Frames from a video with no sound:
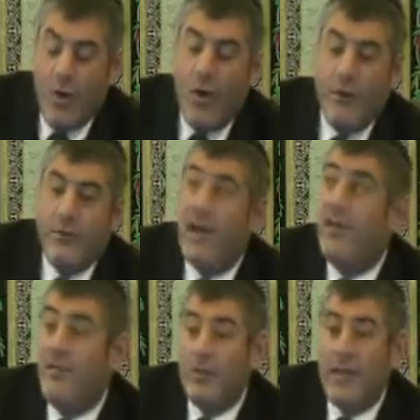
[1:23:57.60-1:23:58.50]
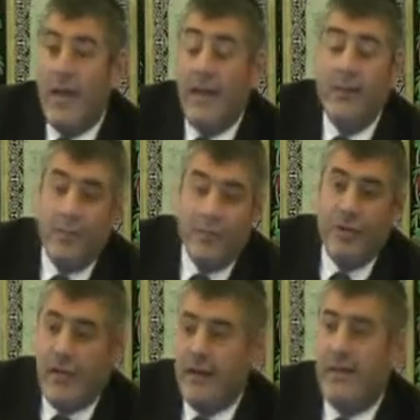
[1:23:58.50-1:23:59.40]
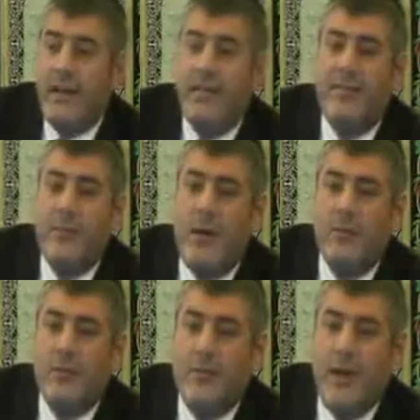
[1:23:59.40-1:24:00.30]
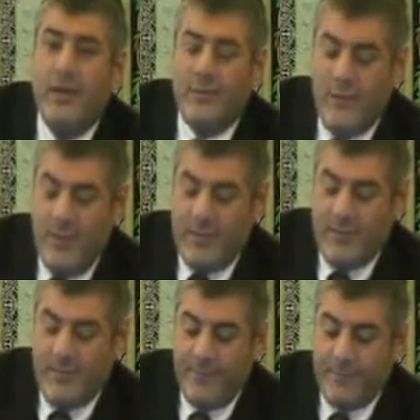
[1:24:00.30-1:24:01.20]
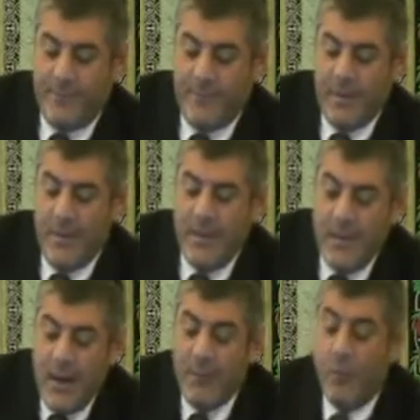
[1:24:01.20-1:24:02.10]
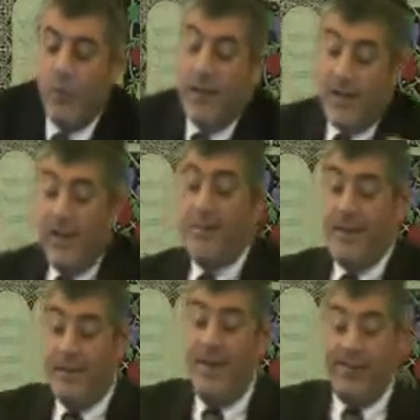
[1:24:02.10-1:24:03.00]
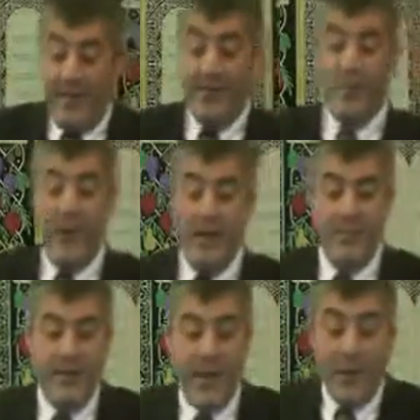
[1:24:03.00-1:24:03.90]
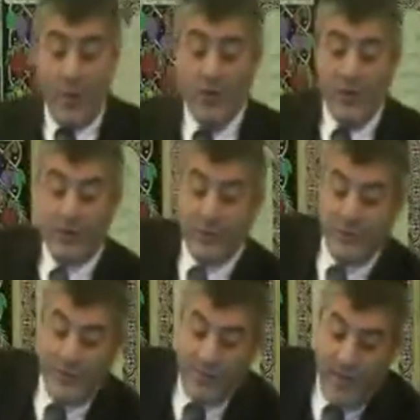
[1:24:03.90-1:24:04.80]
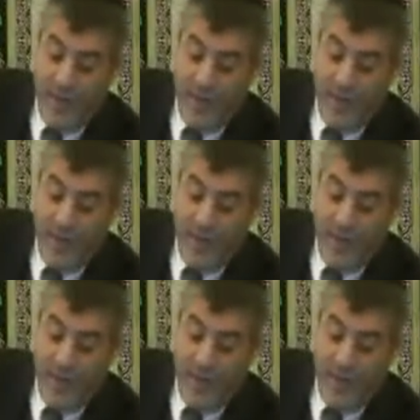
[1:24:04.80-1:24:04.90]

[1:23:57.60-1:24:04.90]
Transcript: Or if there is hotel, so she gets an X amount of money from it. Amule Rabbi, they say to Rabbi, according to what you